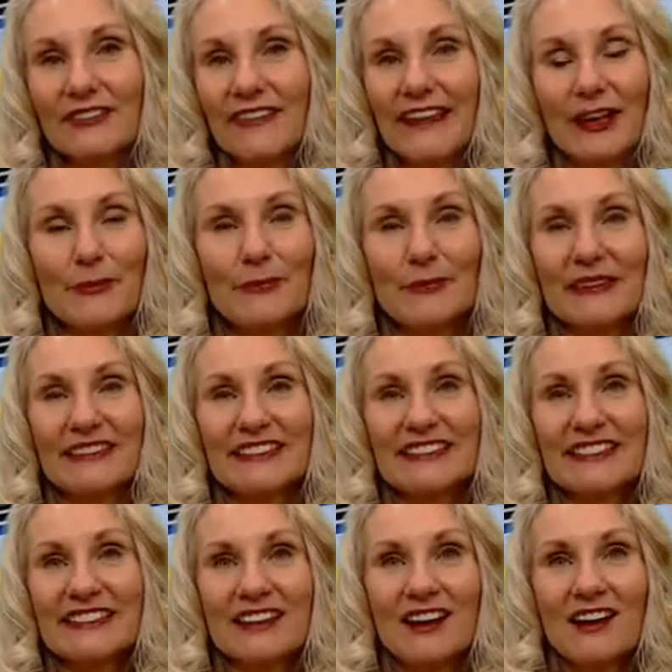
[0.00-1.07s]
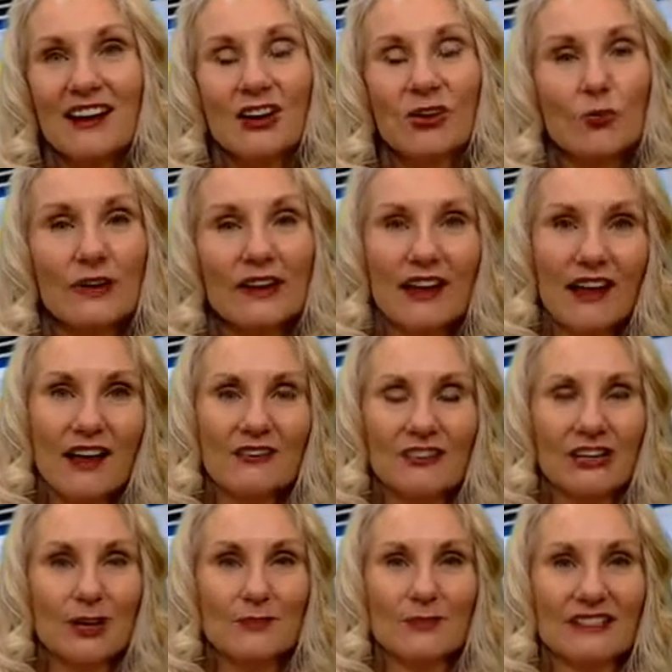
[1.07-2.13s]
And that means we have
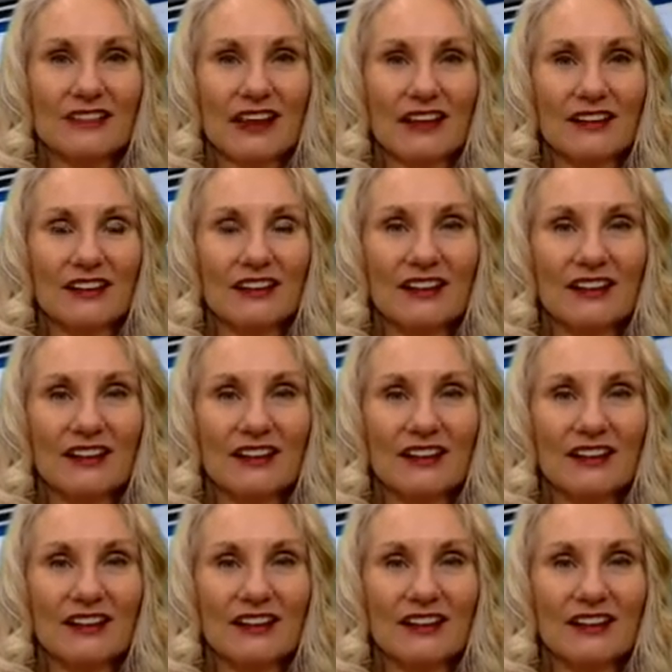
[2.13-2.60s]
an upset